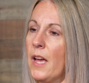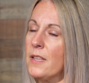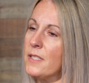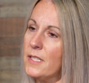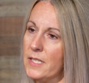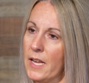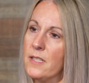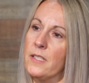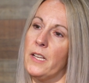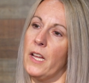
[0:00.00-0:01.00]
as the
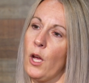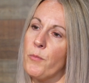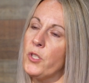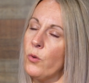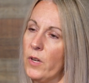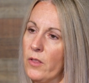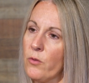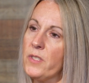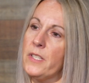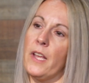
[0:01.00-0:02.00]
days leading up to it,
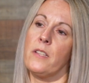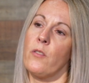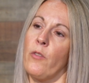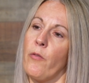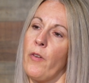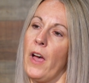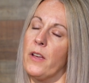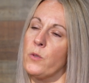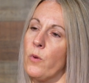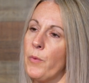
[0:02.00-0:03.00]
those days of the
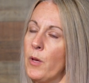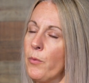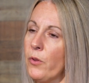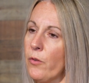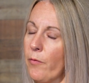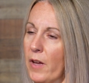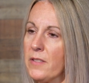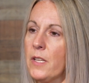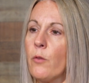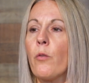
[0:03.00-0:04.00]
fast where people are
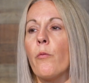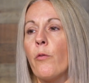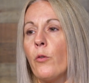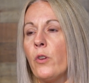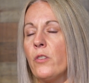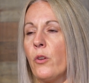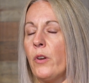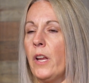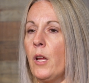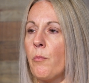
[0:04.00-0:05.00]
fasting from food and
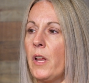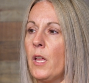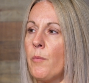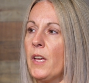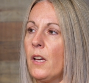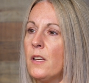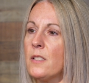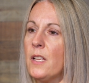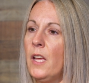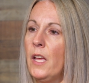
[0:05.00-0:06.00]
donating money, because